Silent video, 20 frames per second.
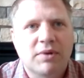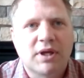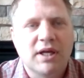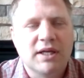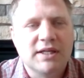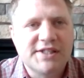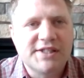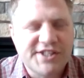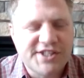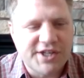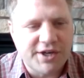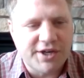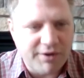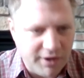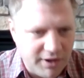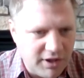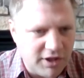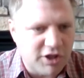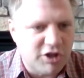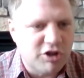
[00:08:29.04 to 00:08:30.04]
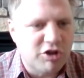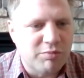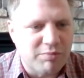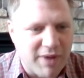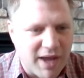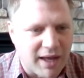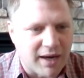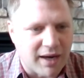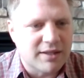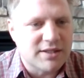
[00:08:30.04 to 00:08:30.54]
considering the
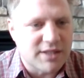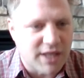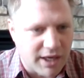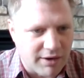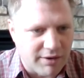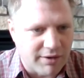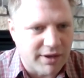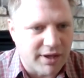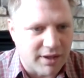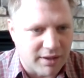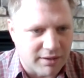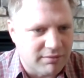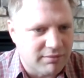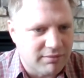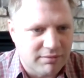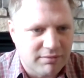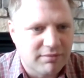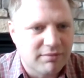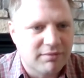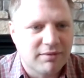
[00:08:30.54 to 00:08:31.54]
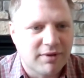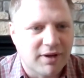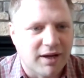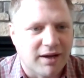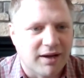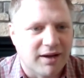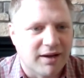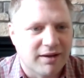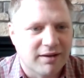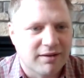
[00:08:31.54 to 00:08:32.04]
humanitarian
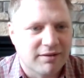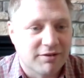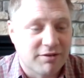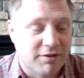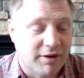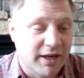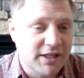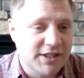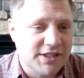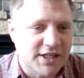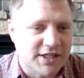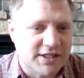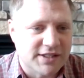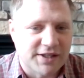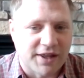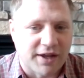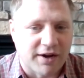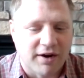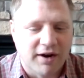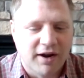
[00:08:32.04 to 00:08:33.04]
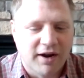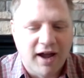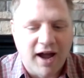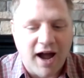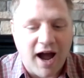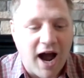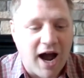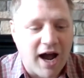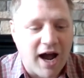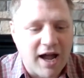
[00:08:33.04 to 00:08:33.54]
crisis there,
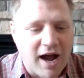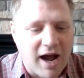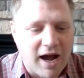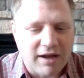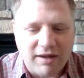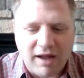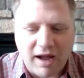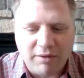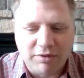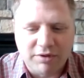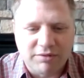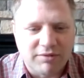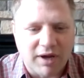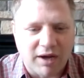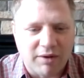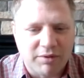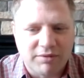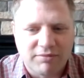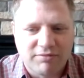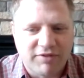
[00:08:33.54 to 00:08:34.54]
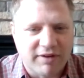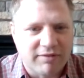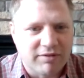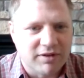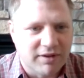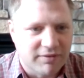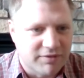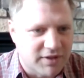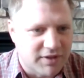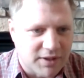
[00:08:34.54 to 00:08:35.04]
I would favor
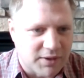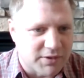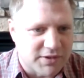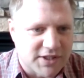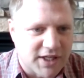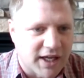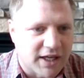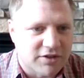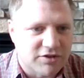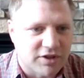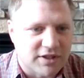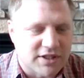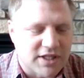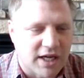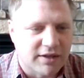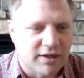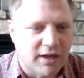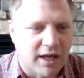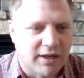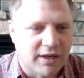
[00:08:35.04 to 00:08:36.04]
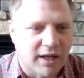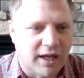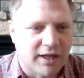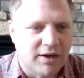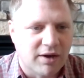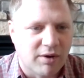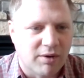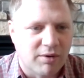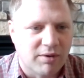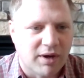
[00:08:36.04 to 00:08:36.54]
lifting those sanctions. I
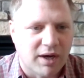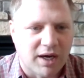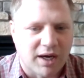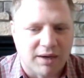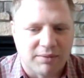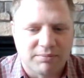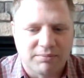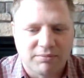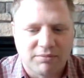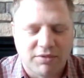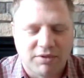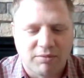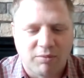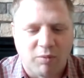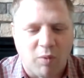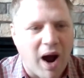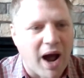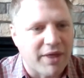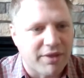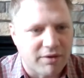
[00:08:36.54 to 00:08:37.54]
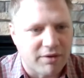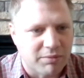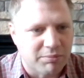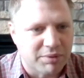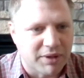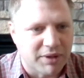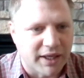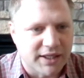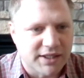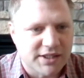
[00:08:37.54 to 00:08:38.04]
know why they're in
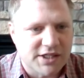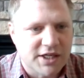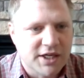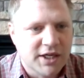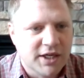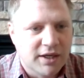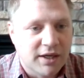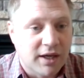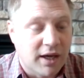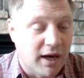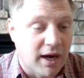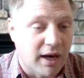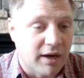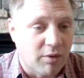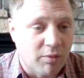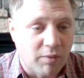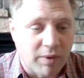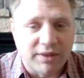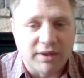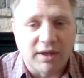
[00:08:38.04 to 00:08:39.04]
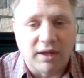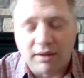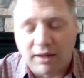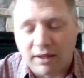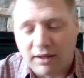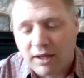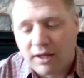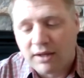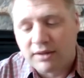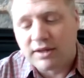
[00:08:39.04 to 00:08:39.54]
place, and I know when
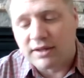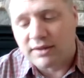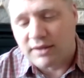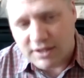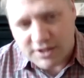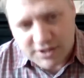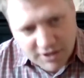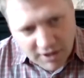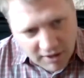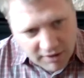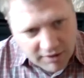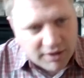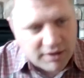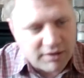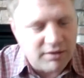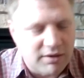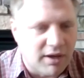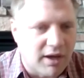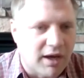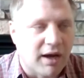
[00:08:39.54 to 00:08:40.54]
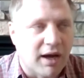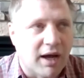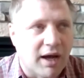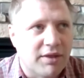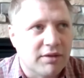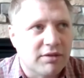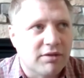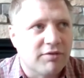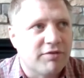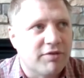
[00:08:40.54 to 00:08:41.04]
they started. I
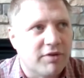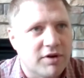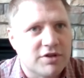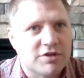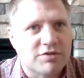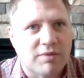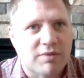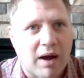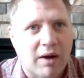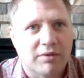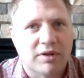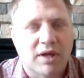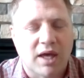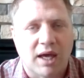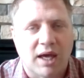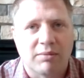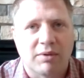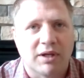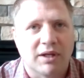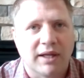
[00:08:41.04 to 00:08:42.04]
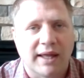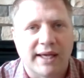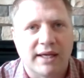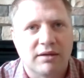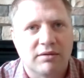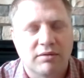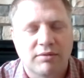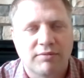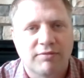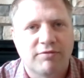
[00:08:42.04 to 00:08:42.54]
think the first round came in
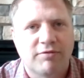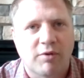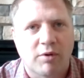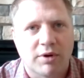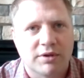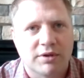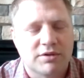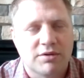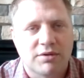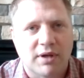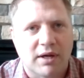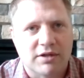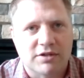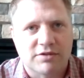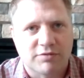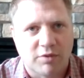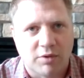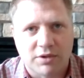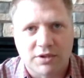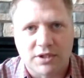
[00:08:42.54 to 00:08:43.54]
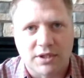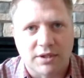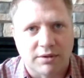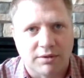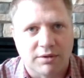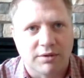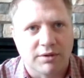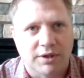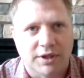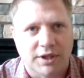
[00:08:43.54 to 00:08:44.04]
late 2014 or
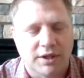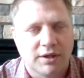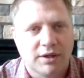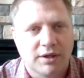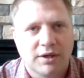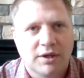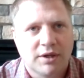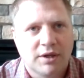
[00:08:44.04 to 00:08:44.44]
early